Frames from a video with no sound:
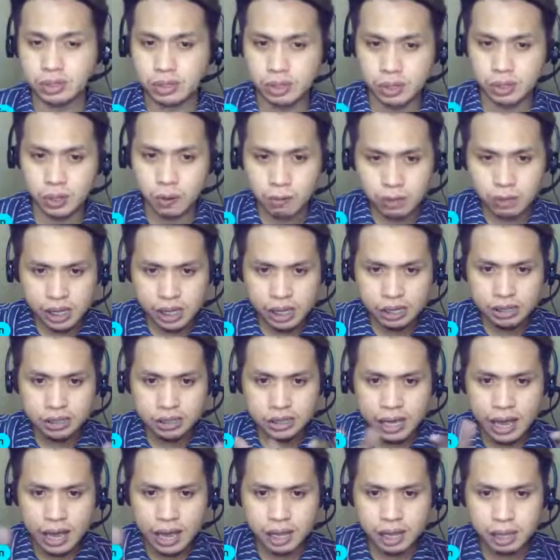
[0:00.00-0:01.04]
Notice
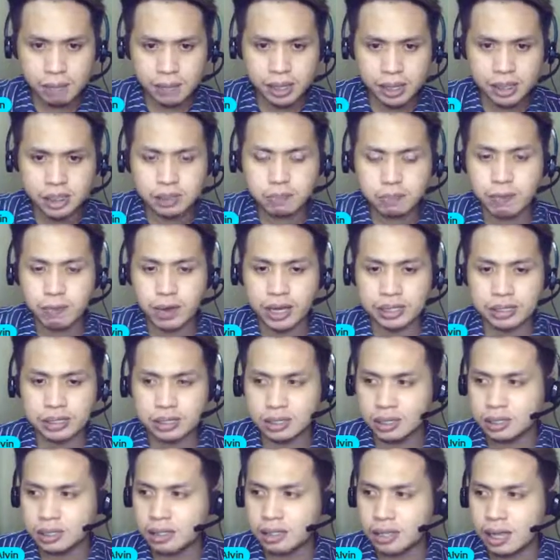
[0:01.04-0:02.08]
the elements
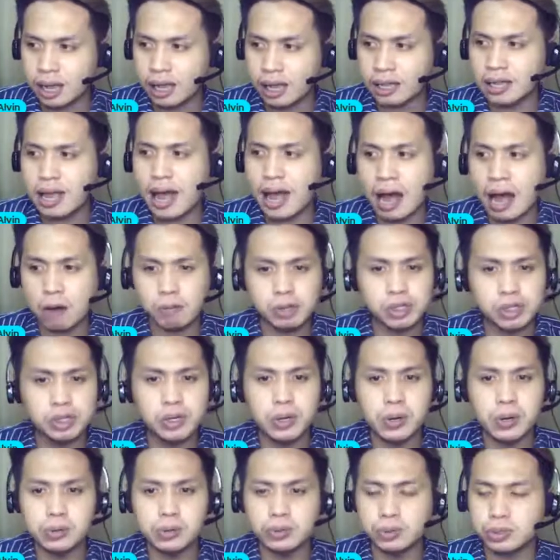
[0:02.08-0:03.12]
present and how it
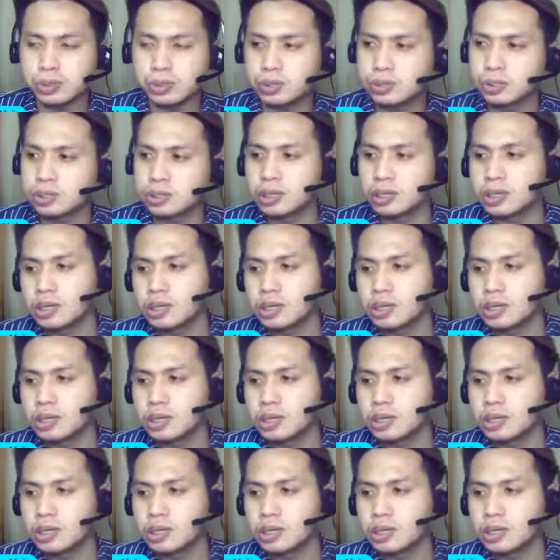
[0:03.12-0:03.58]
goes.